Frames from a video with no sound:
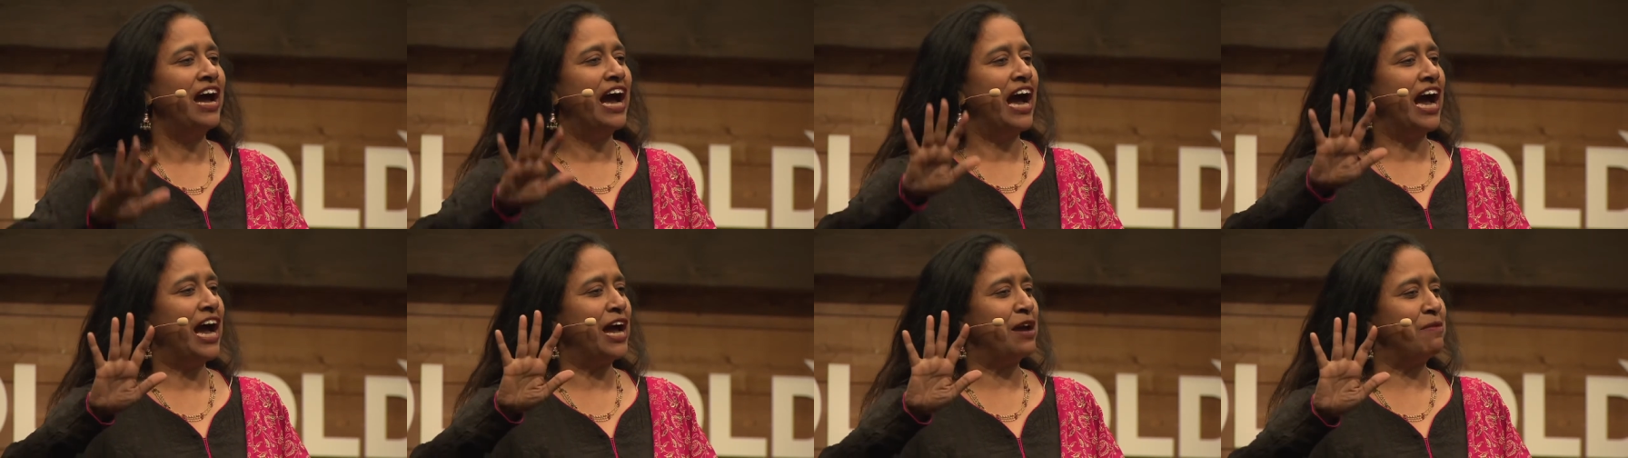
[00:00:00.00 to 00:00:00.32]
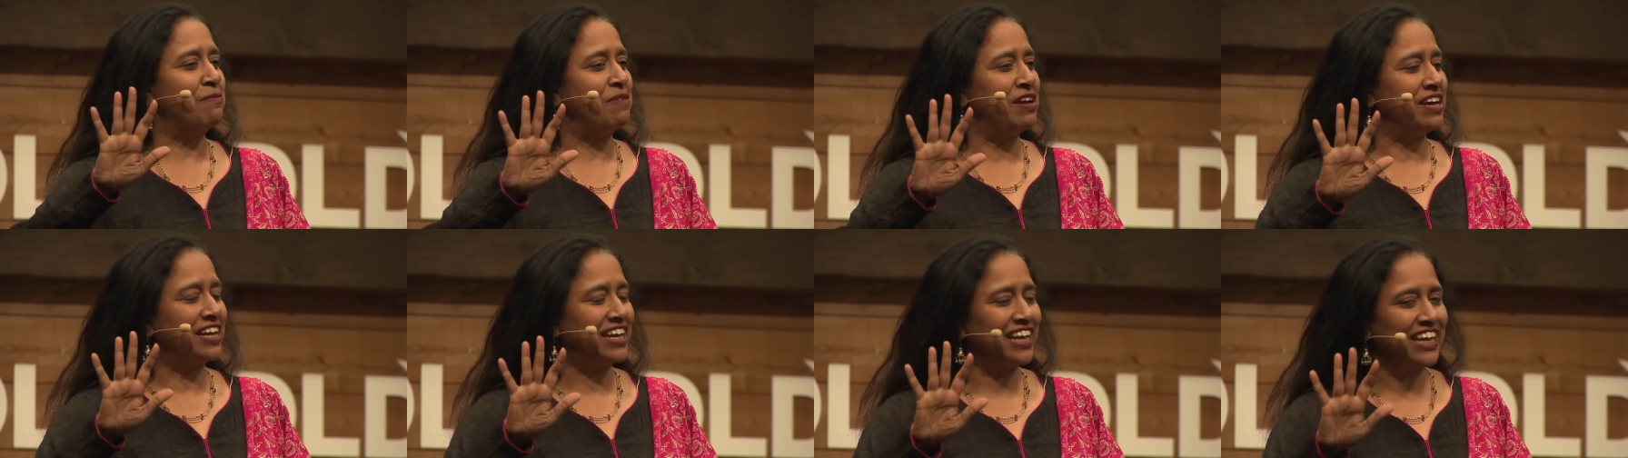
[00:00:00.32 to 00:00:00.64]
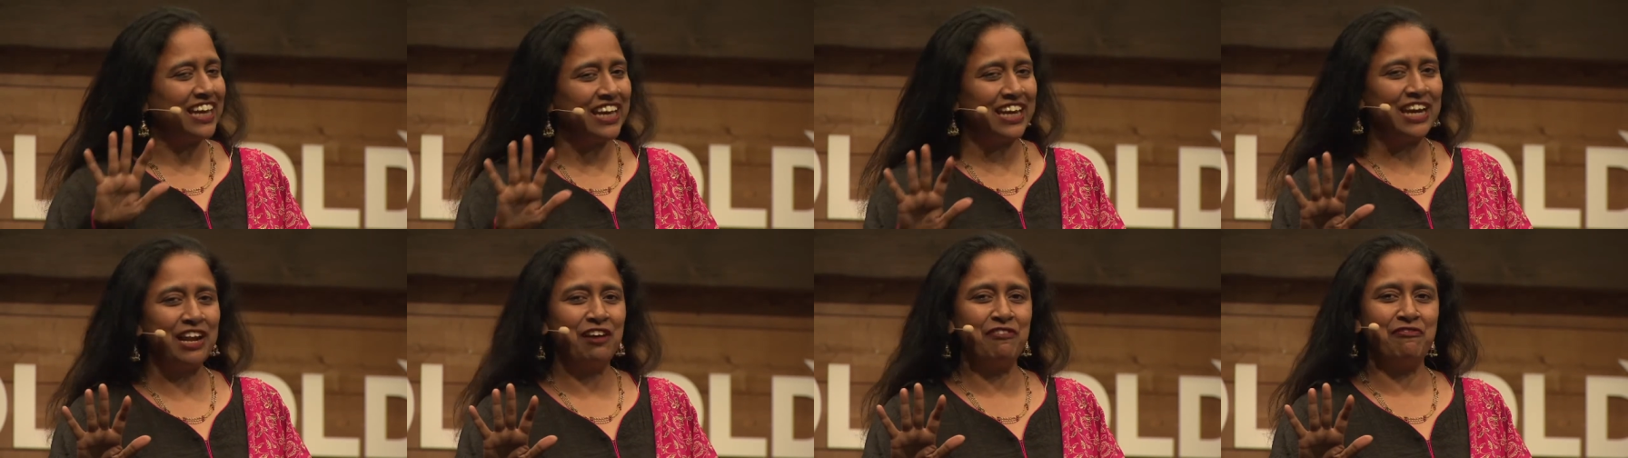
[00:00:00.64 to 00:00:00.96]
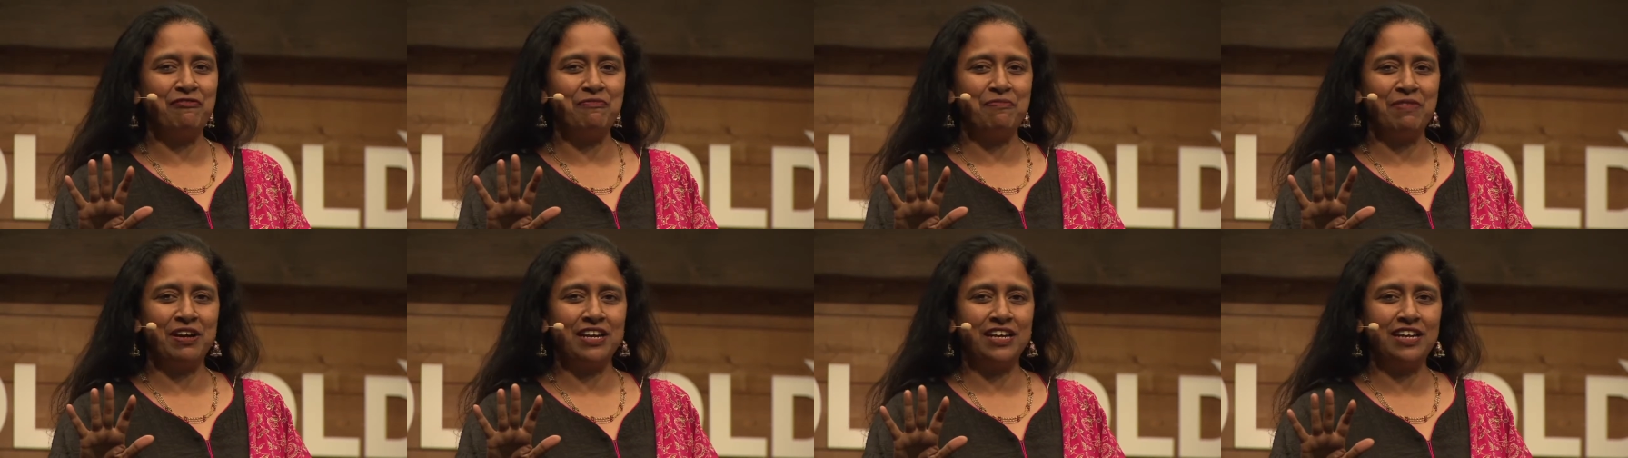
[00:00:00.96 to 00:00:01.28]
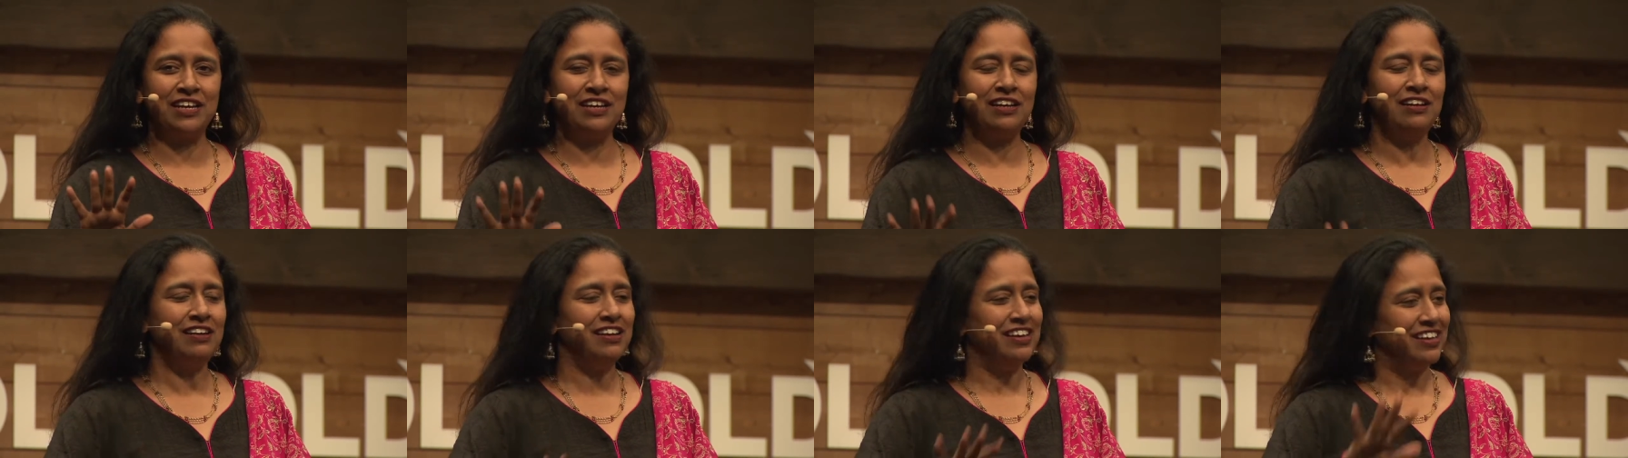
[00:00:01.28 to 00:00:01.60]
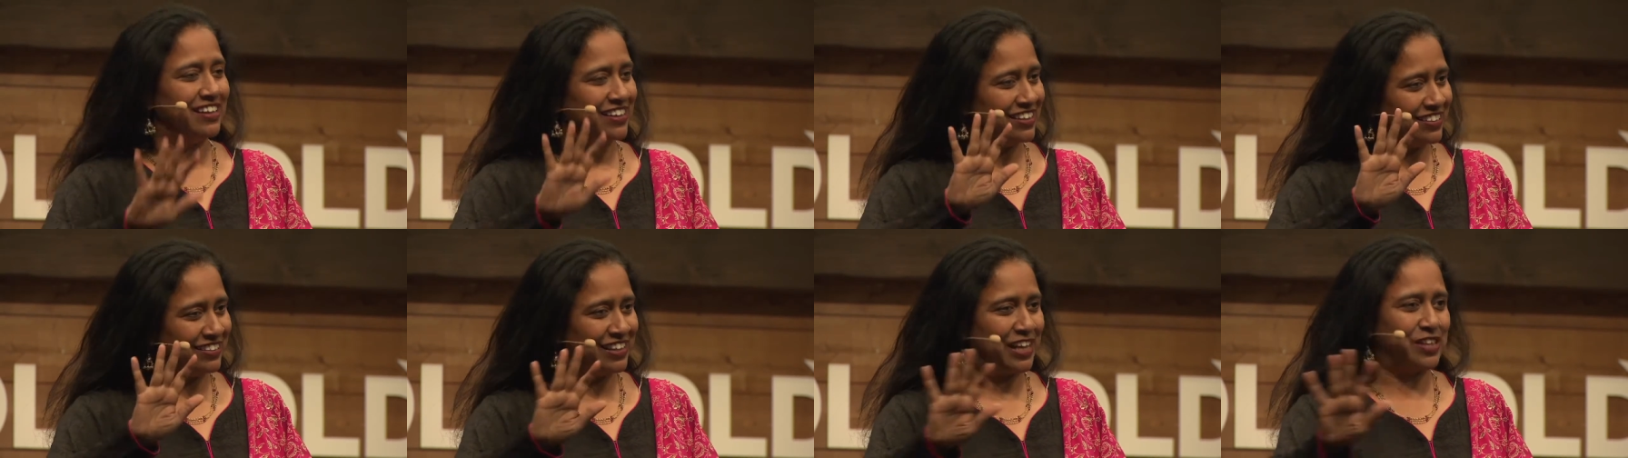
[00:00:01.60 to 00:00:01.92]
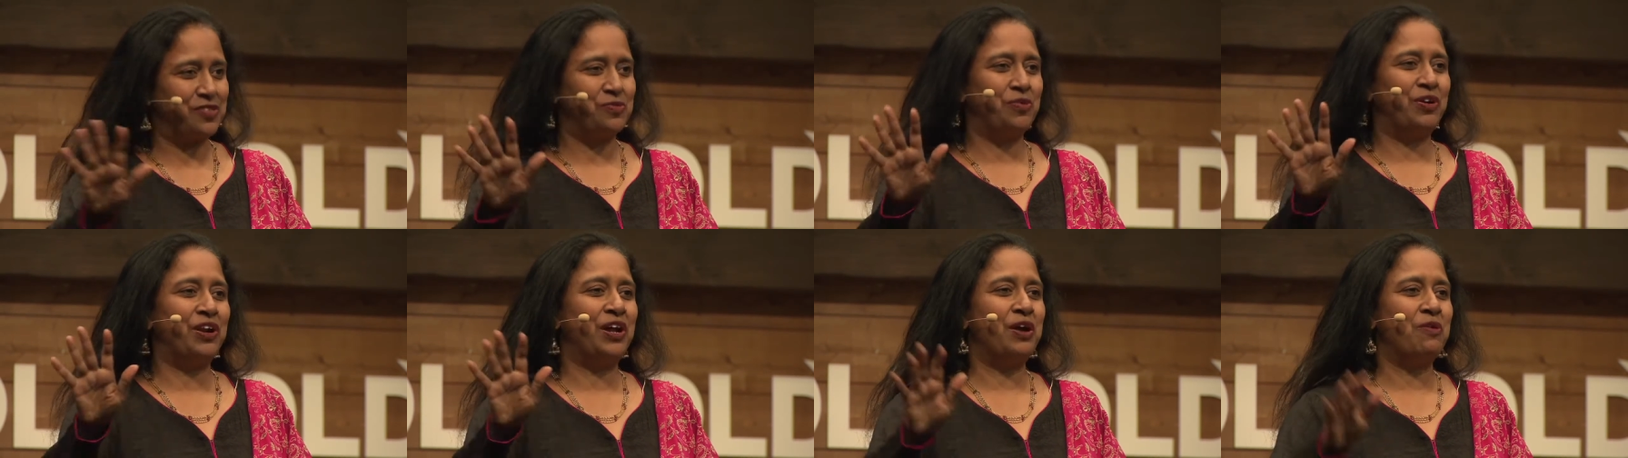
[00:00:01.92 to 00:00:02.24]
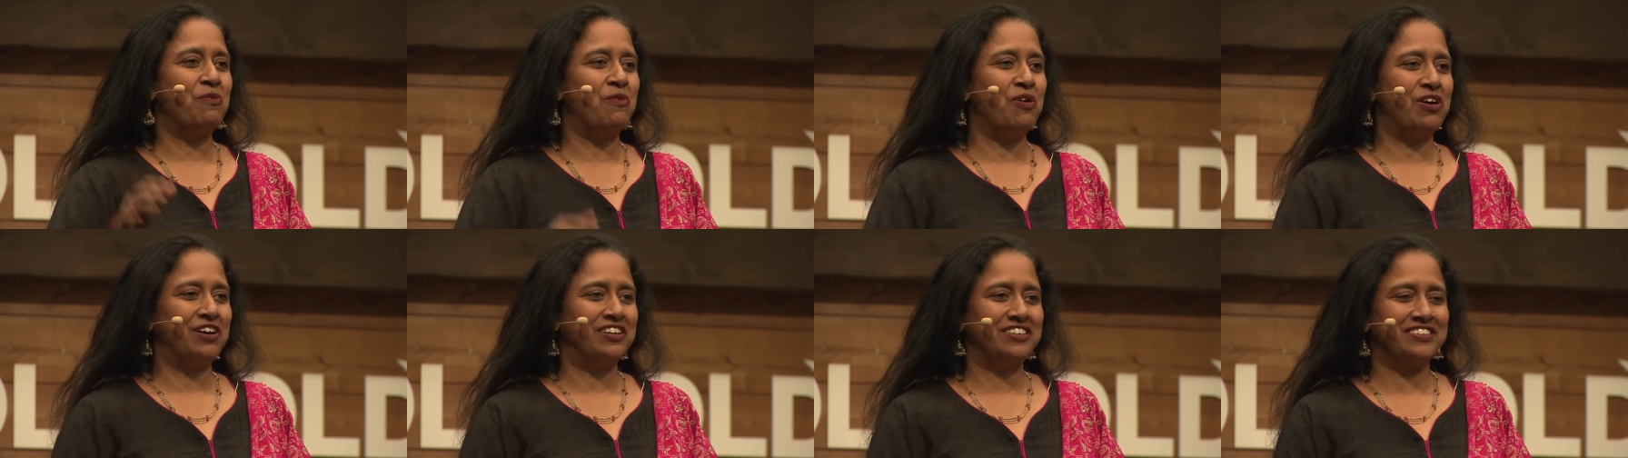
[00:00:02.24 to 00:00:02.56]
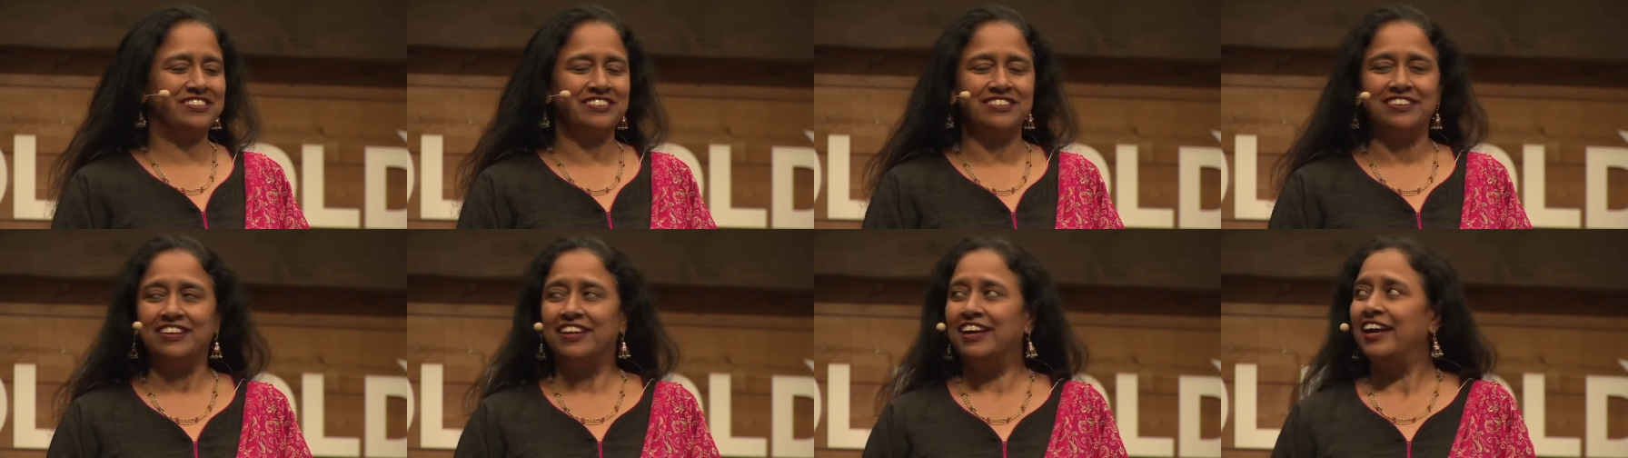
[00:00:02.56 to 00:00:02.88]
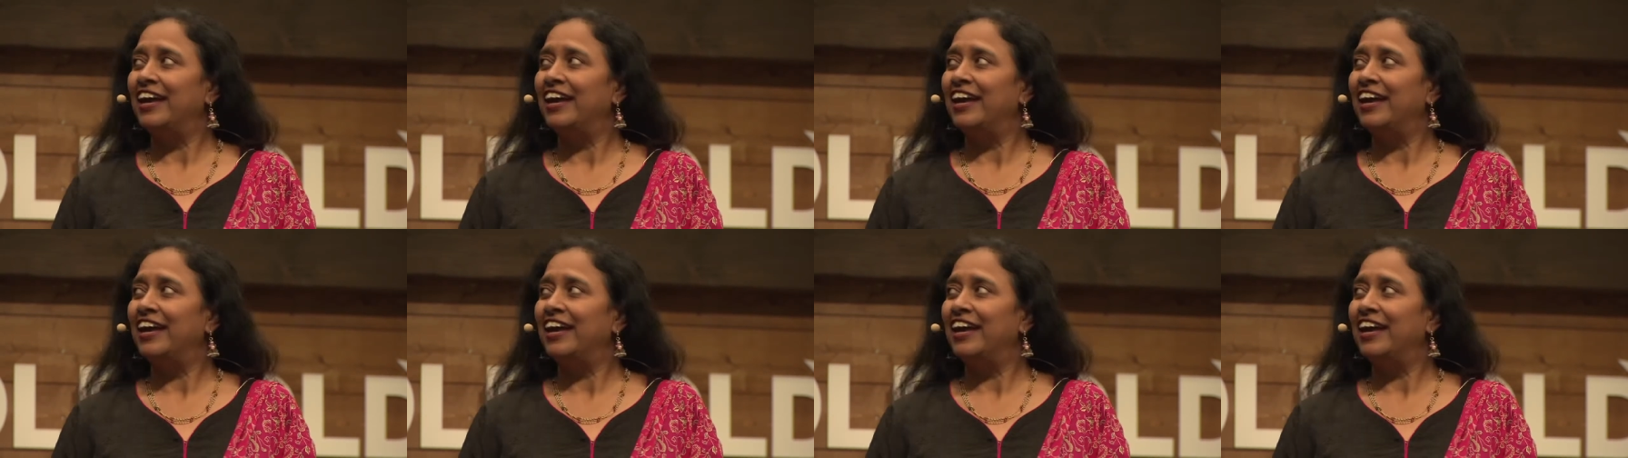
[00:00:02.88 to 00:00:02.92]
I make enough money, that's what I want.